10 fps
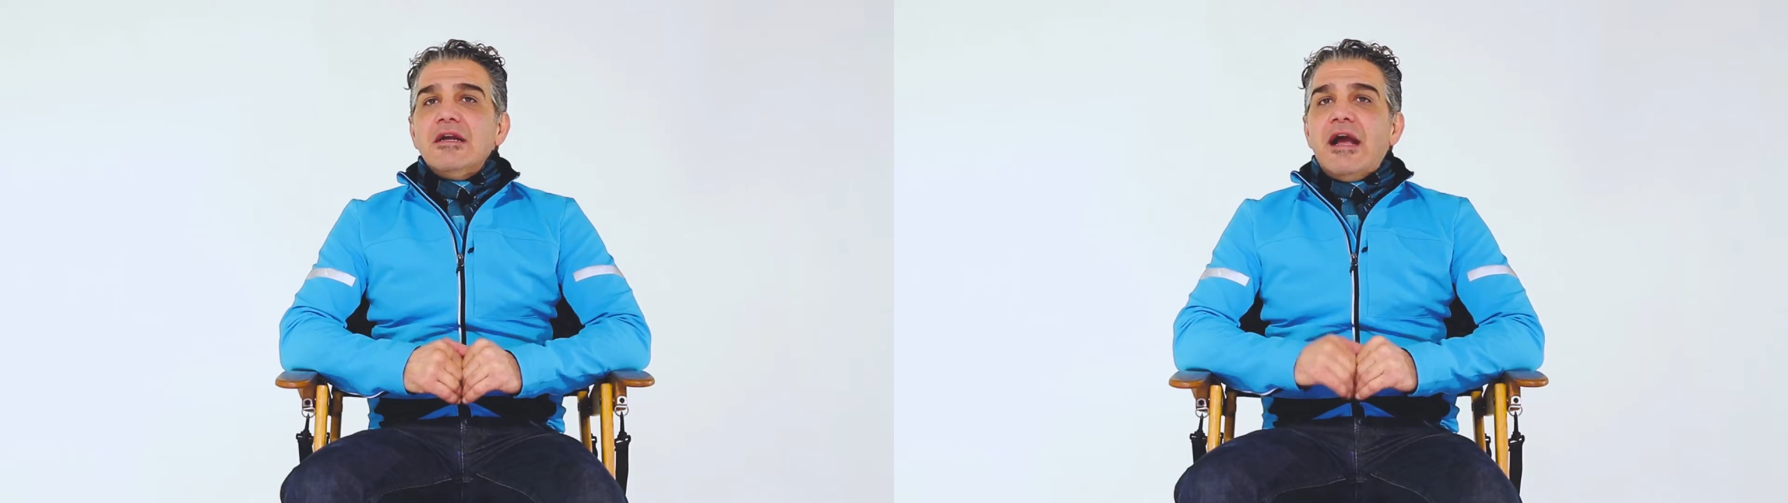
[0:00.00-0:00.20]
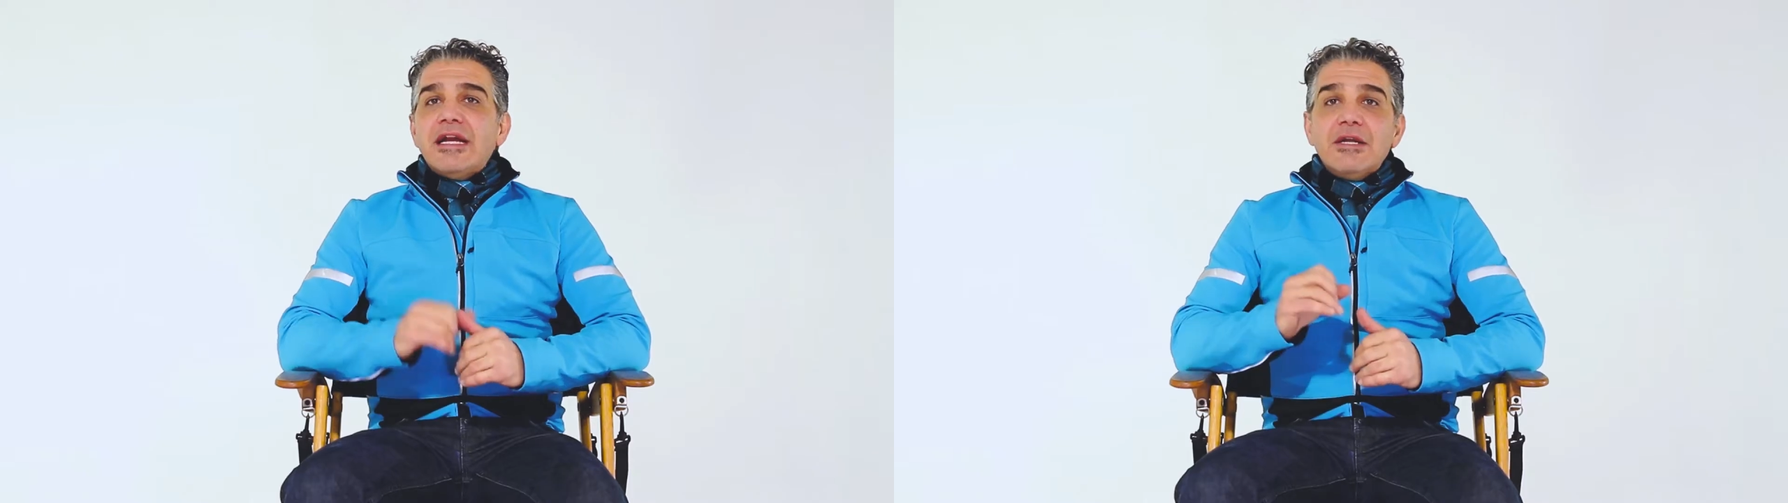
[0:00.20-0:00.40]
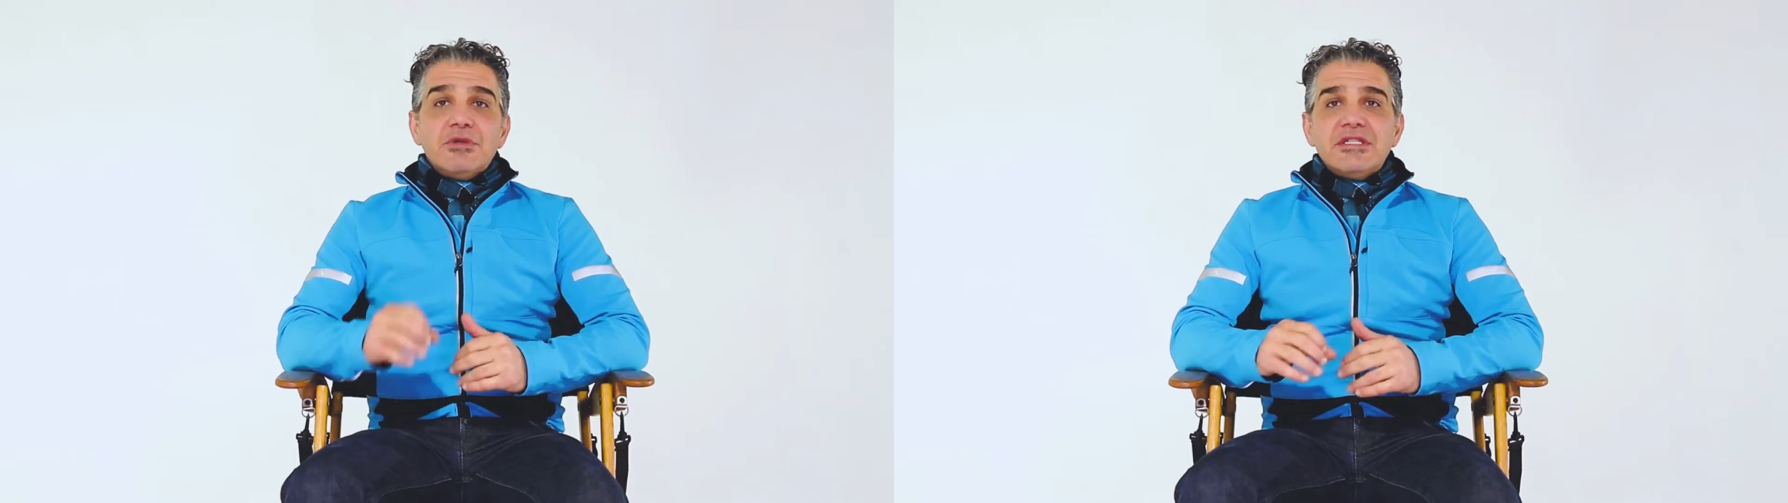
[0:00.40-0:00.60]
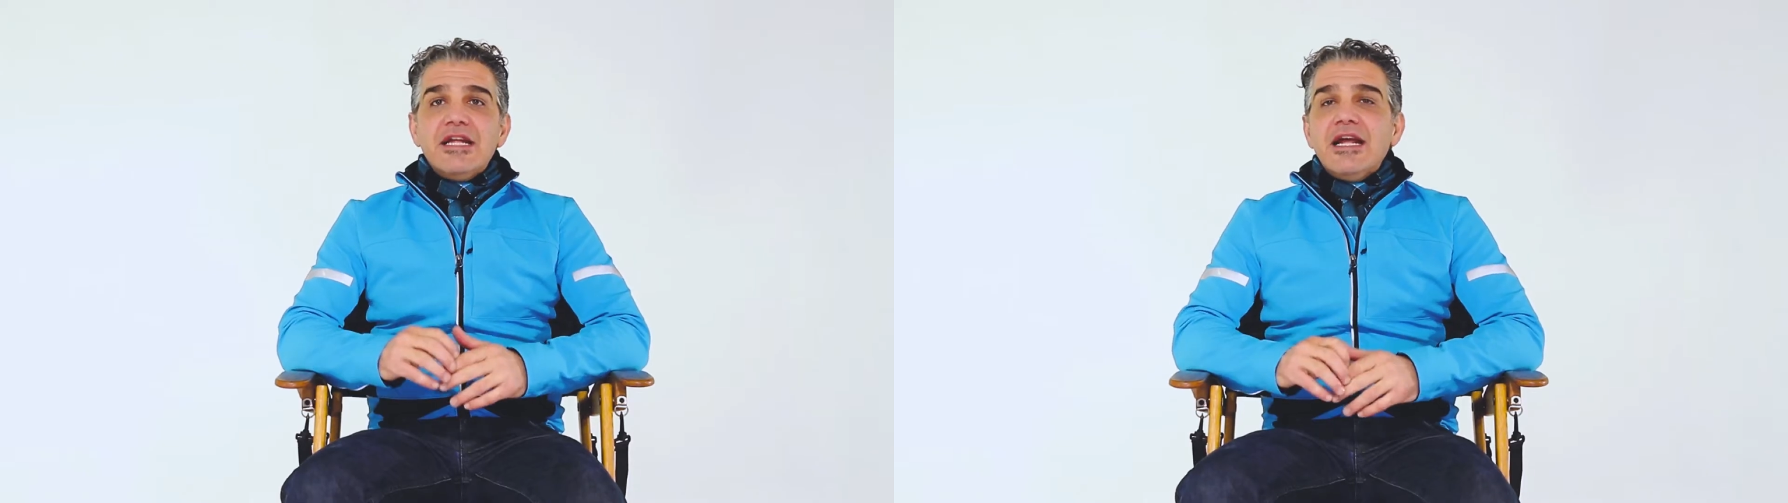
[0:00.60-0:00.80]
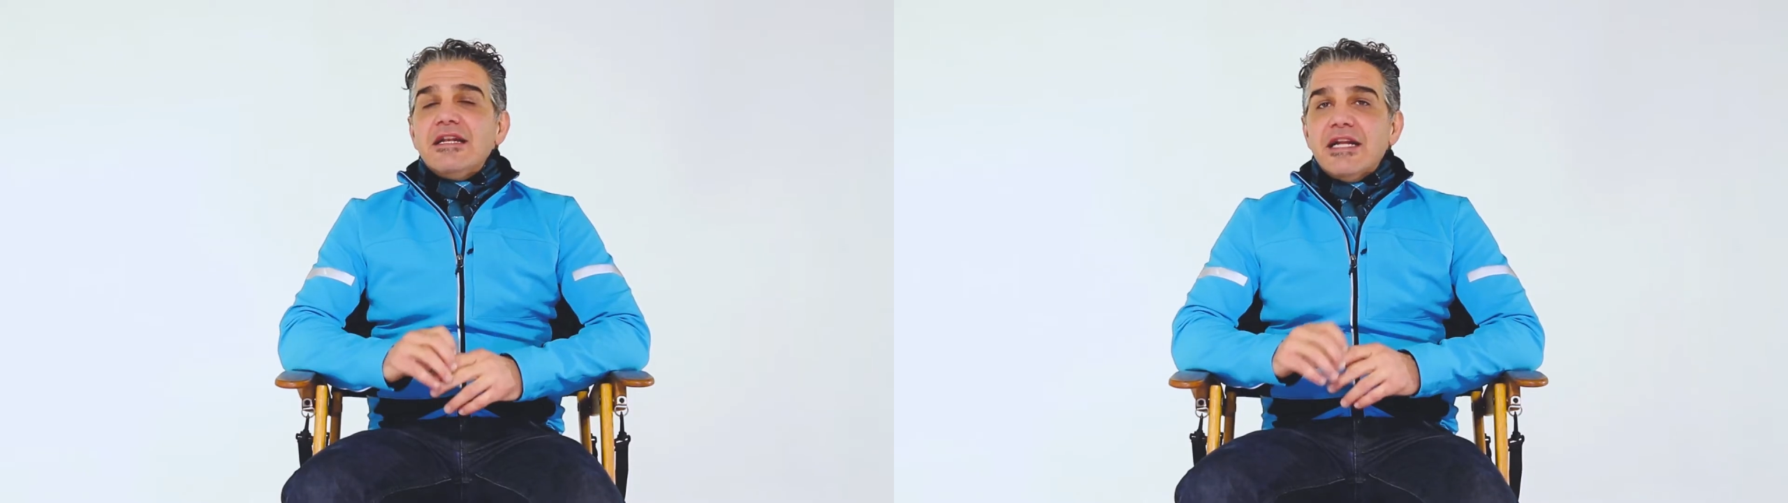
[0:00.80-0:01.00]
And it was
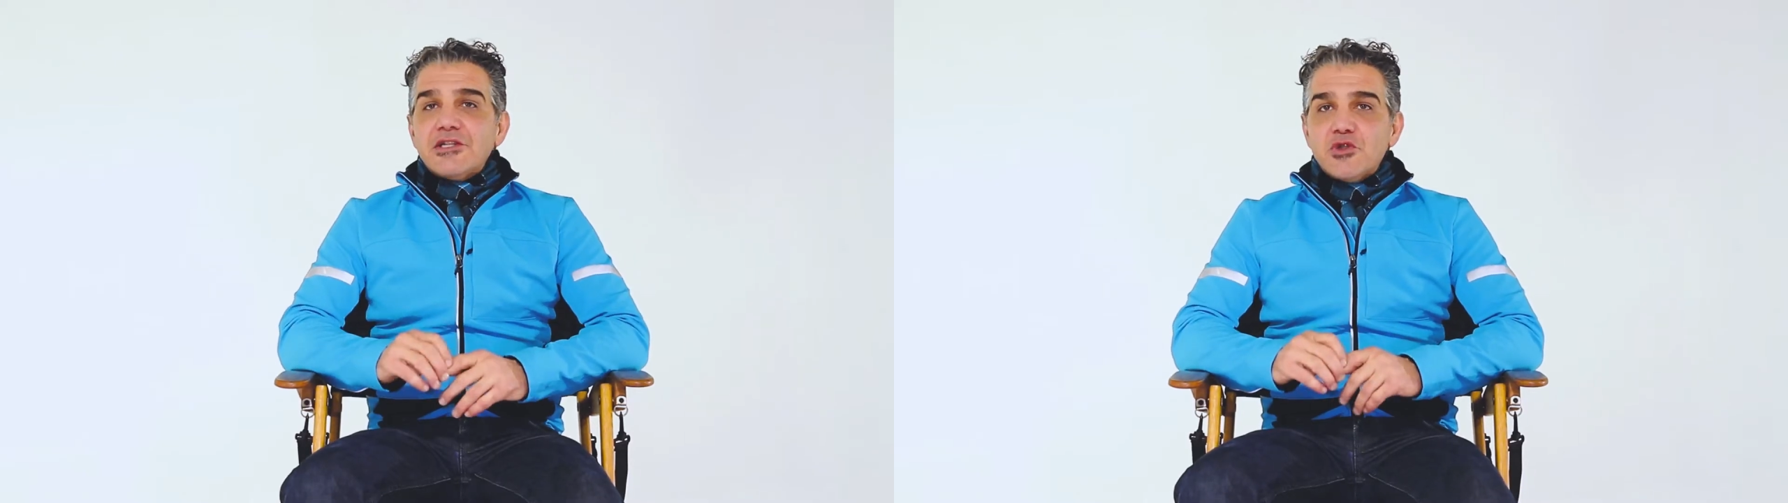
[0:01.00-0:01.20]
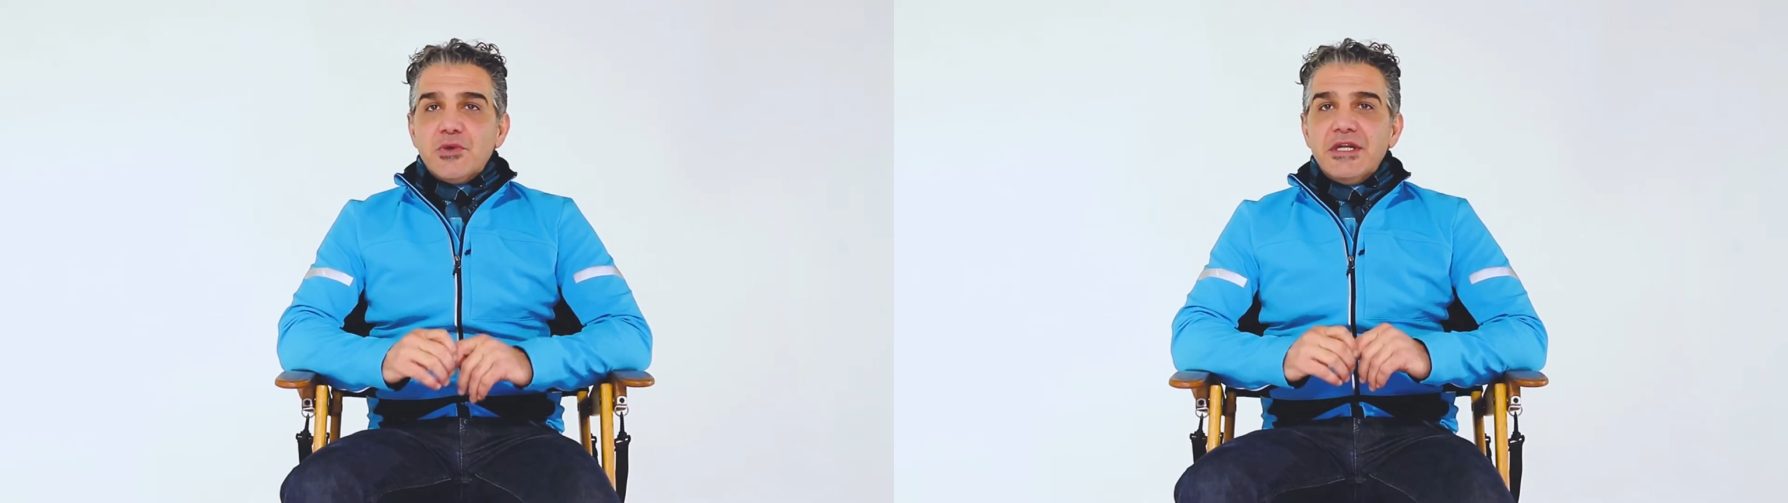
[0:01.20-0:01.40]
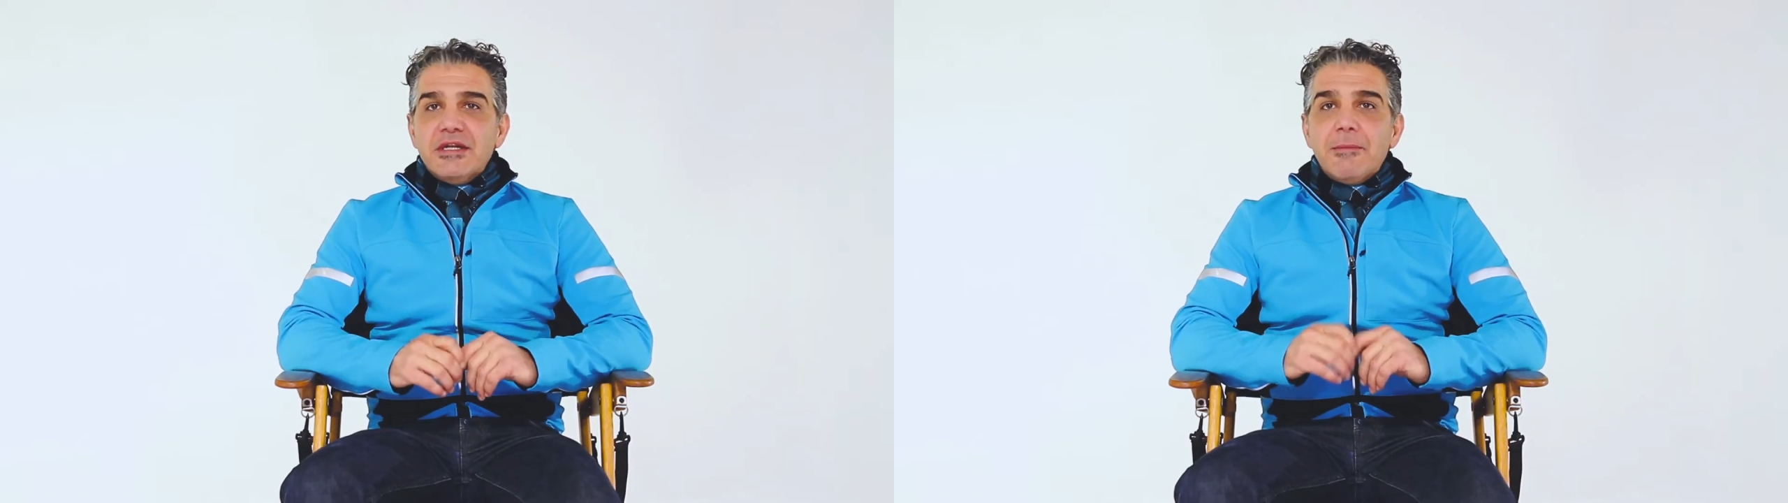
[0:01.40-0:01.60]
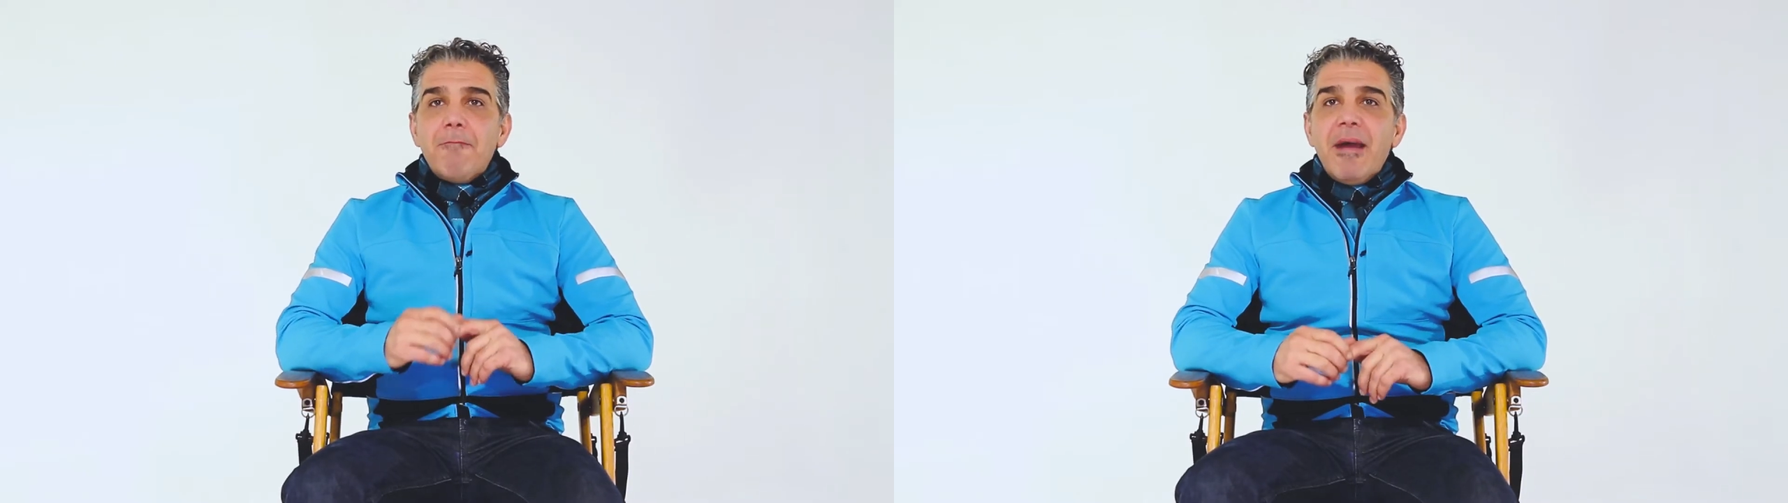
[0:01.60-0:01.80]
then that Sweden